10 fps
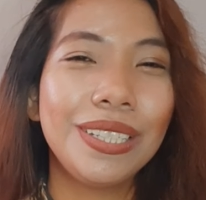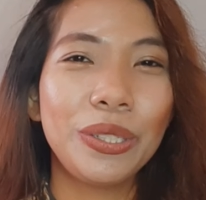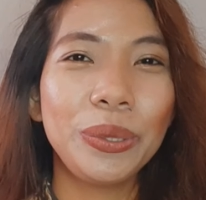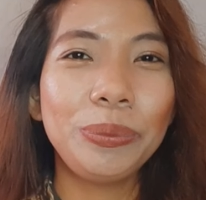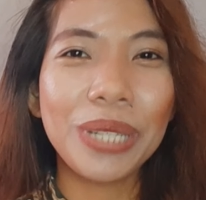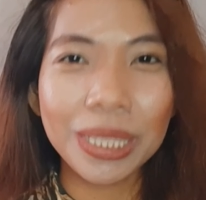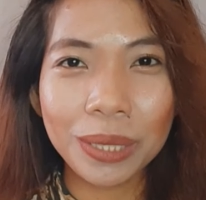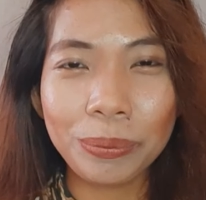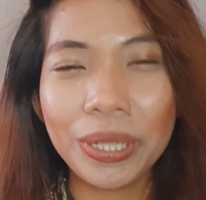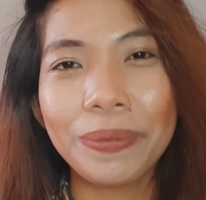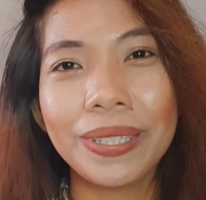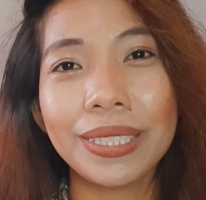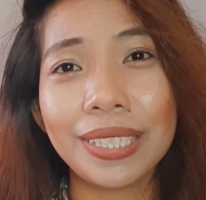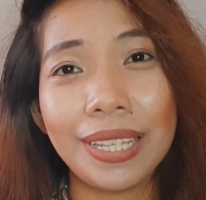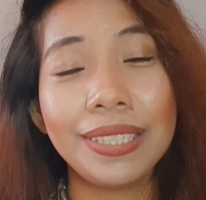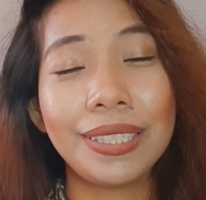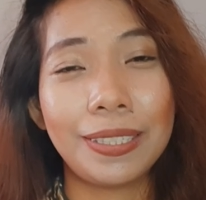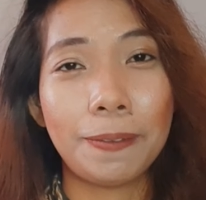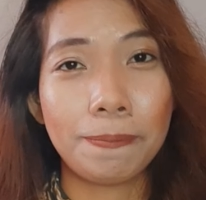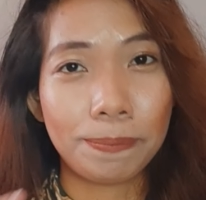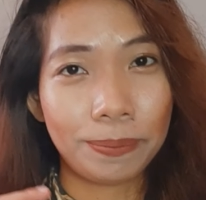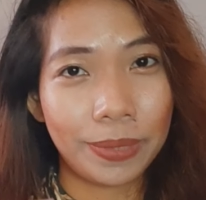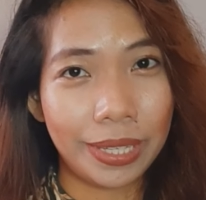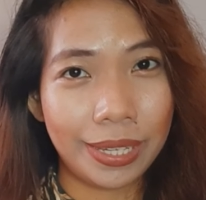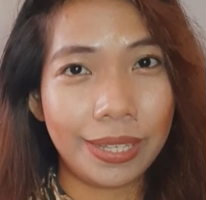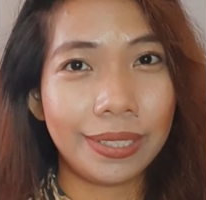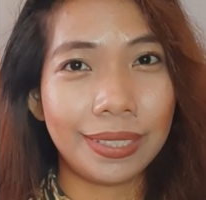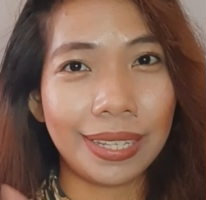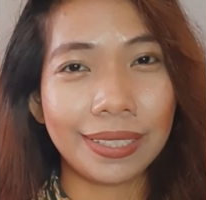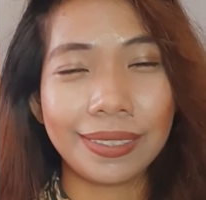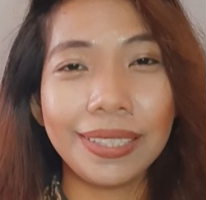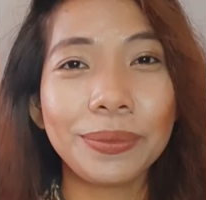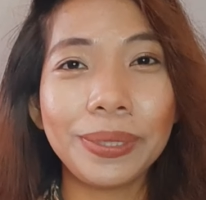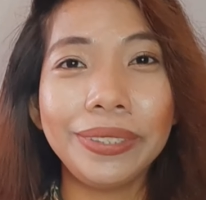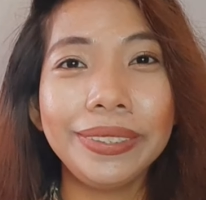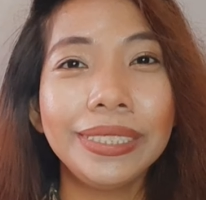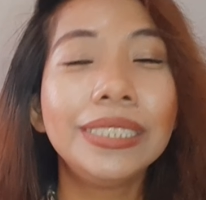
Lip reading: So present perfect tense is like this one.